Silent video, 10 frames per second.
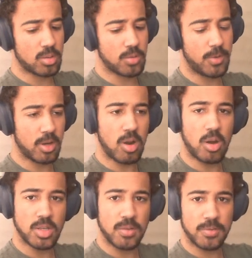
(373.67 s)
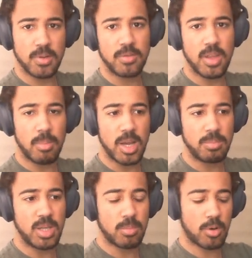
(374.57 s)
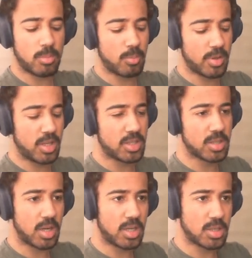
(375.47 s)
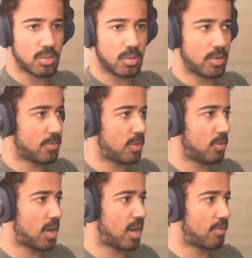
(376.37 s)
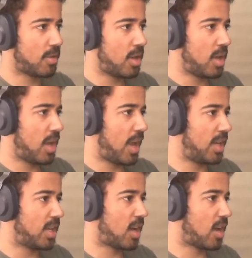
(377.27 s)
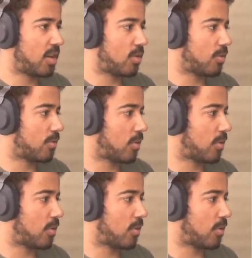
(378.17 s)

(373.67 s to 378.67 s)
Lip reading: figure out if there might be a problem with the installation, or if you have any kind of